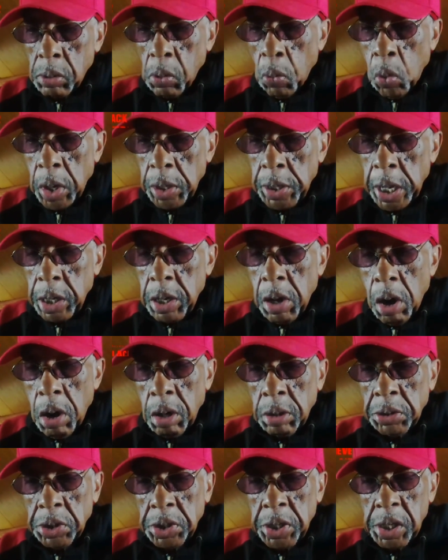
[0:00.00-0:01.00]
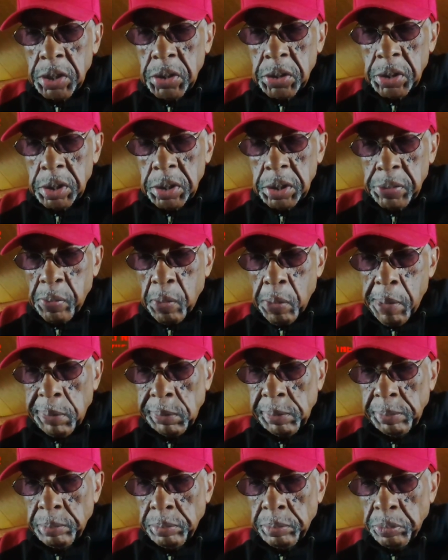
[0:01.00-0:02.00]
the one they called Jesus
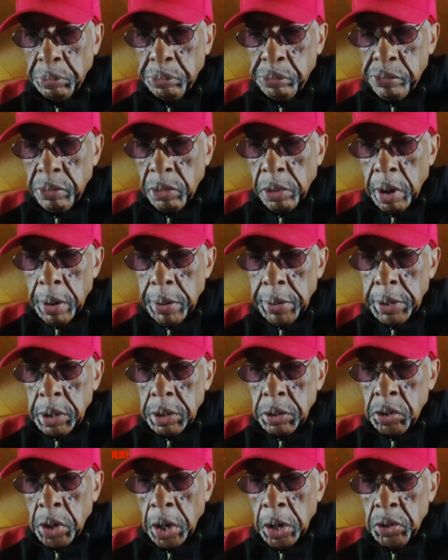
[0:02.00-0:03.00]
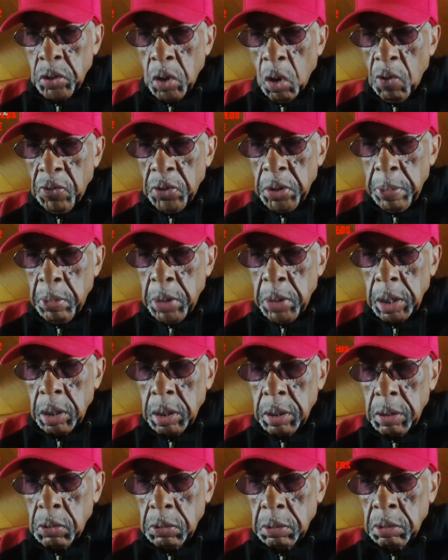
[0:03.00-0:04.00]
turned over the
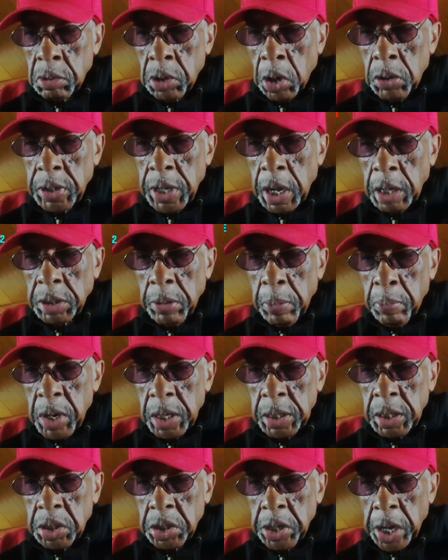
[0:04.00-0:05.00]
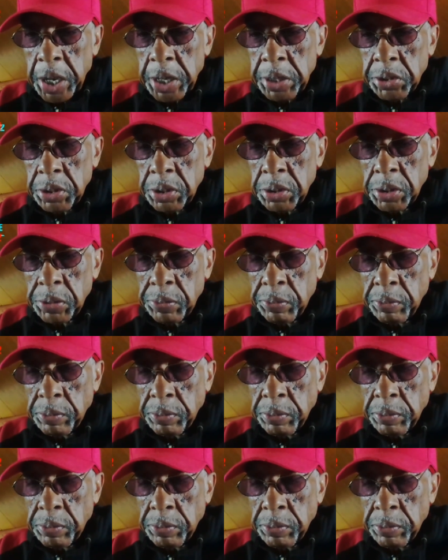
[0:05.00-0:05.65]
turned out the money changers